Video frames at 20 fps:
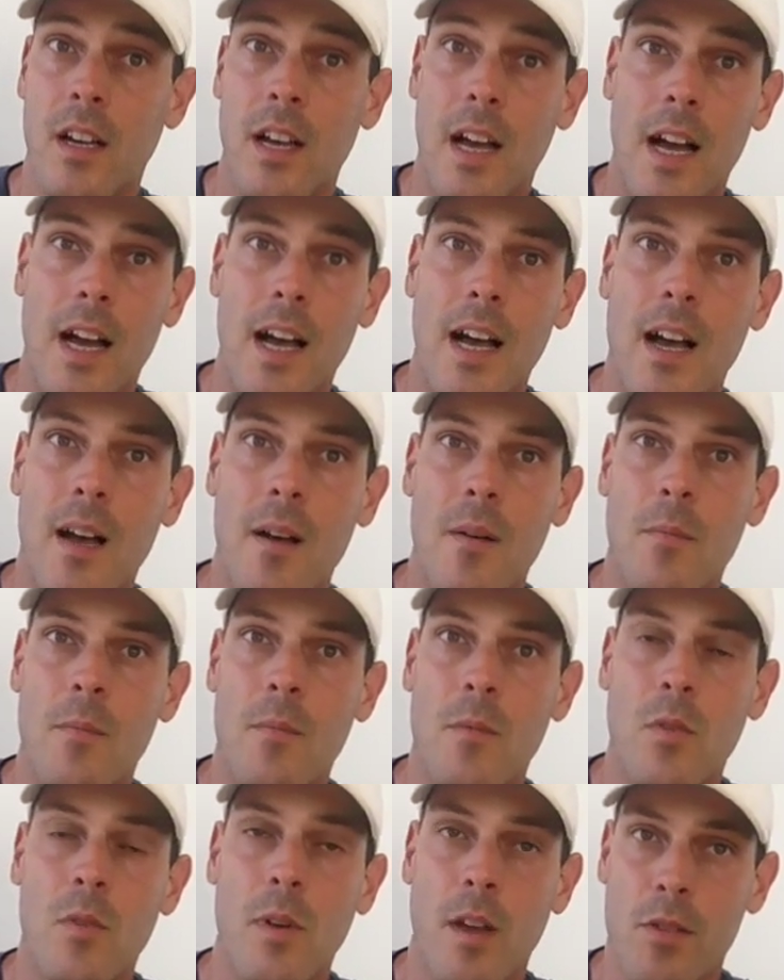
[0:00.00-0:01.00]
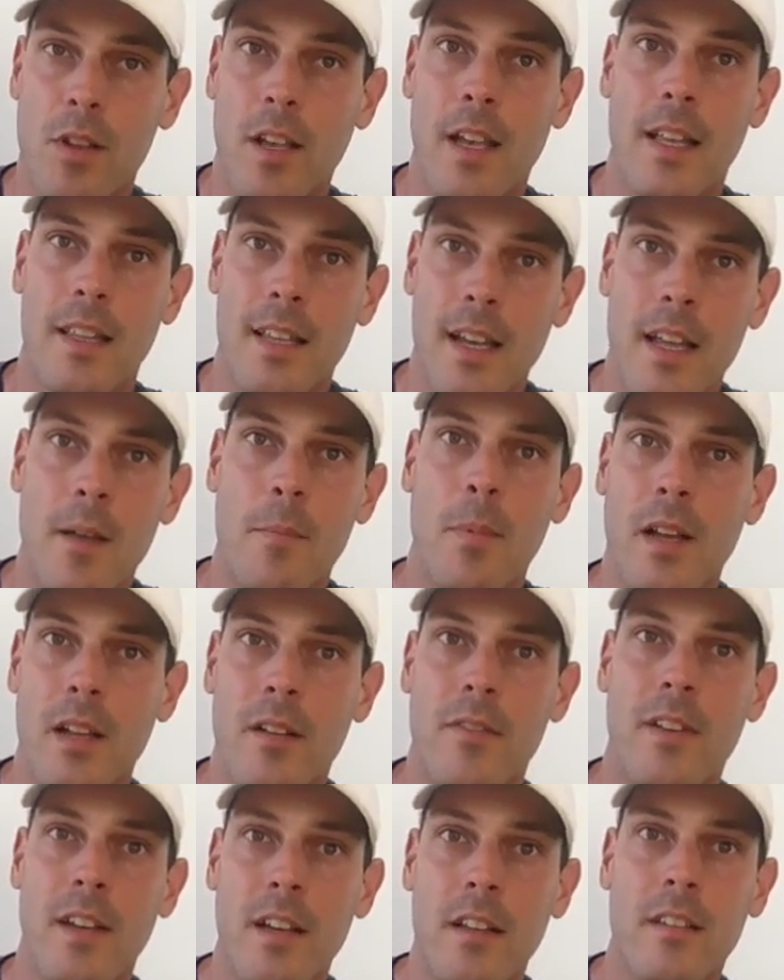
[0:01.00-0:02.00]
um, to actually get that end plate
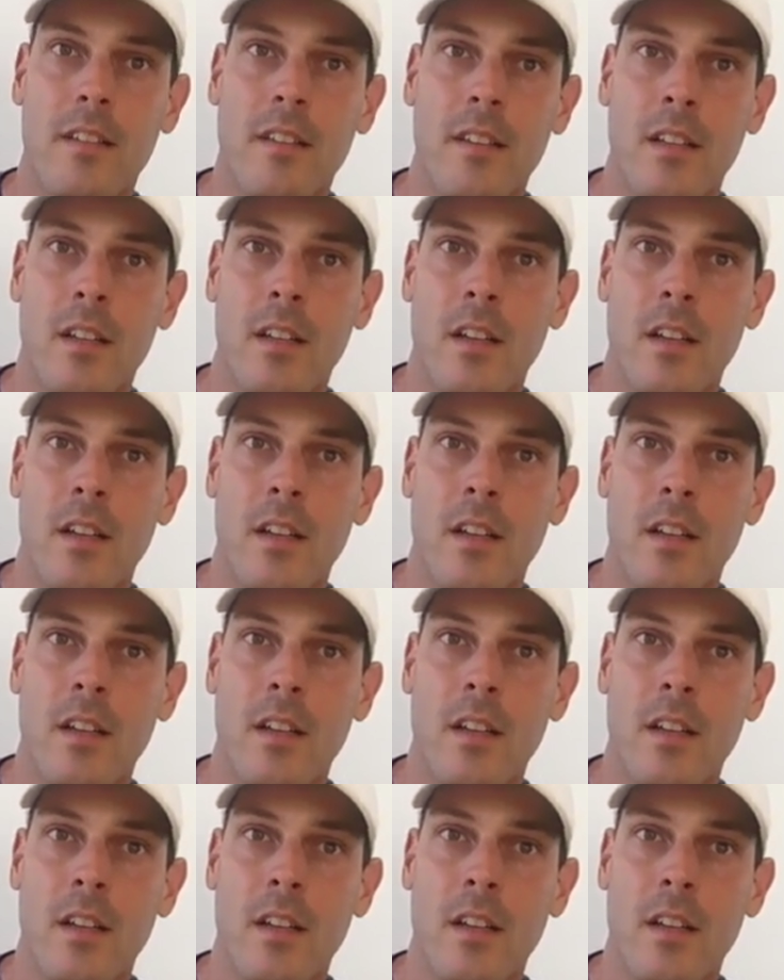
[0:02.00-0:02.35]
effect.